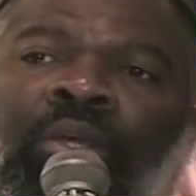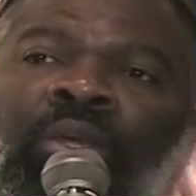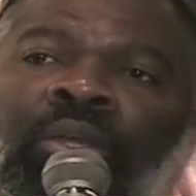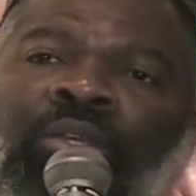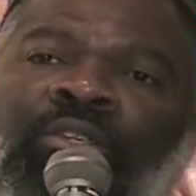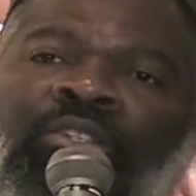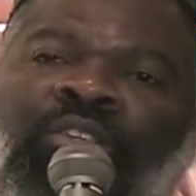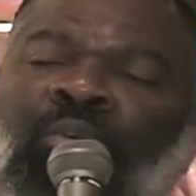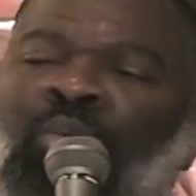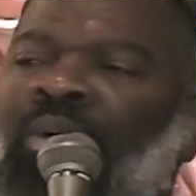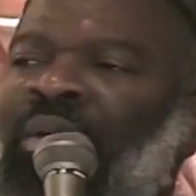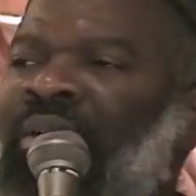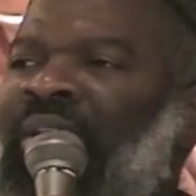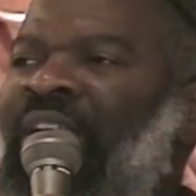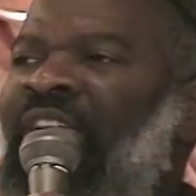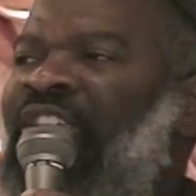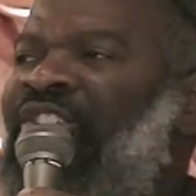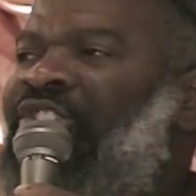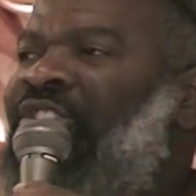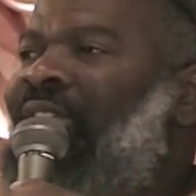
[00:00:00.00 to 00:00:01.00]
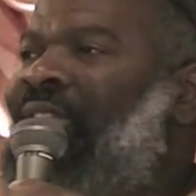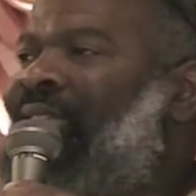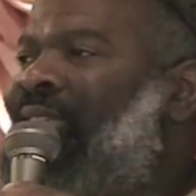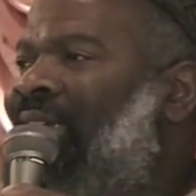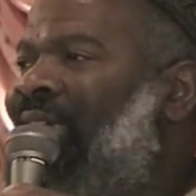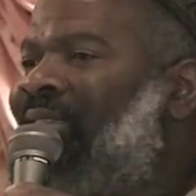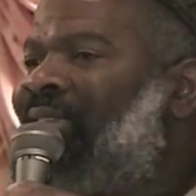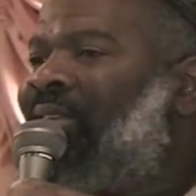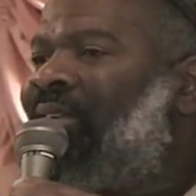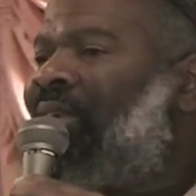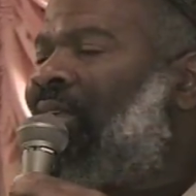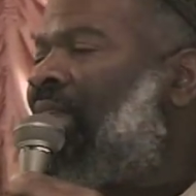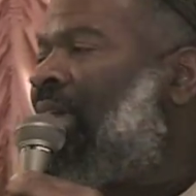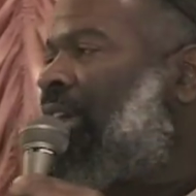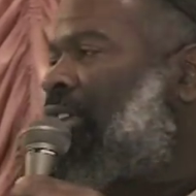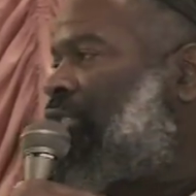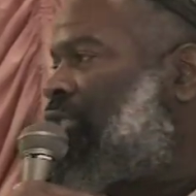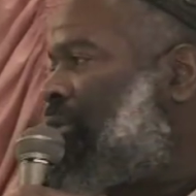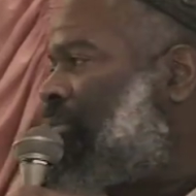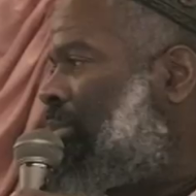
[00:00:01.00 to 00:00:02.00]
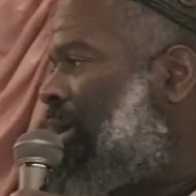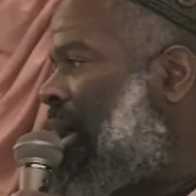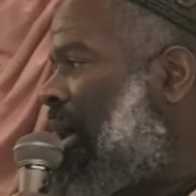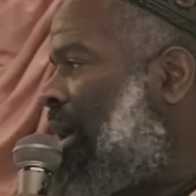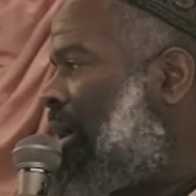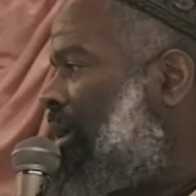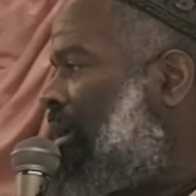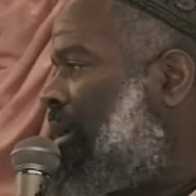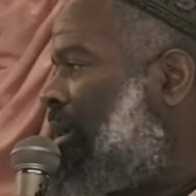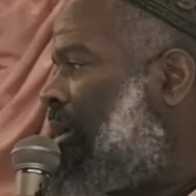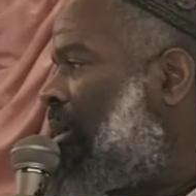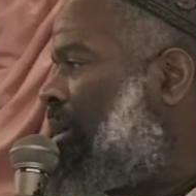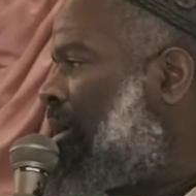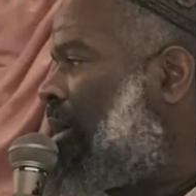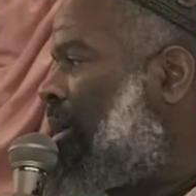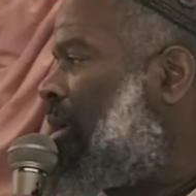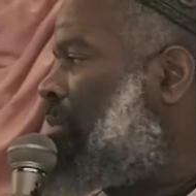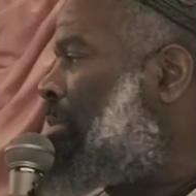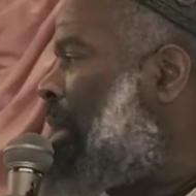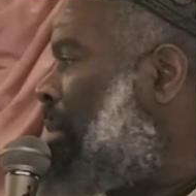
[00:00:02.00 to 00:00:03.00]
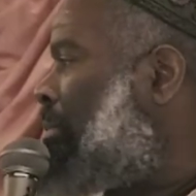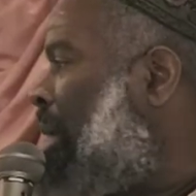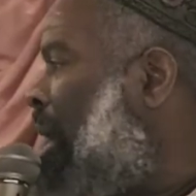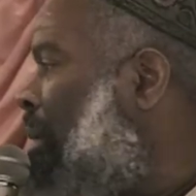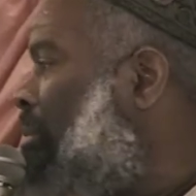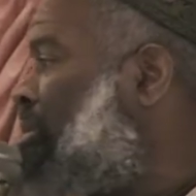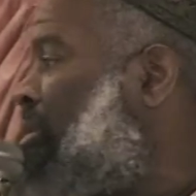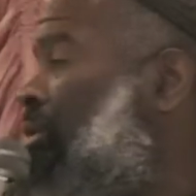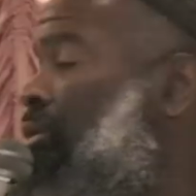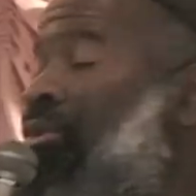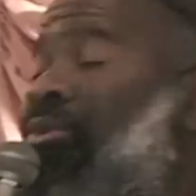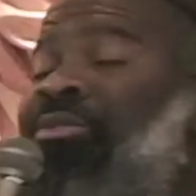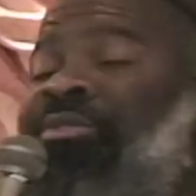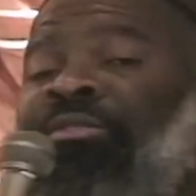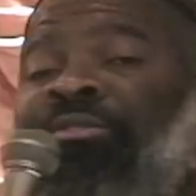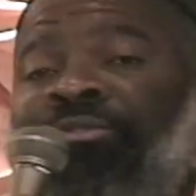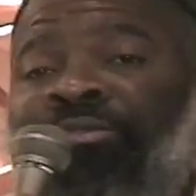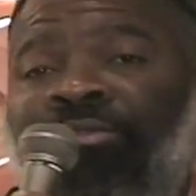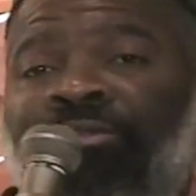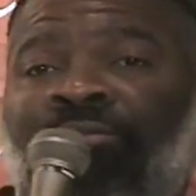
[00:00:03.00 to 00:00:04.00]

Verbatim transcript: She said one day she attended a lecture by Imam Hamza Yusuf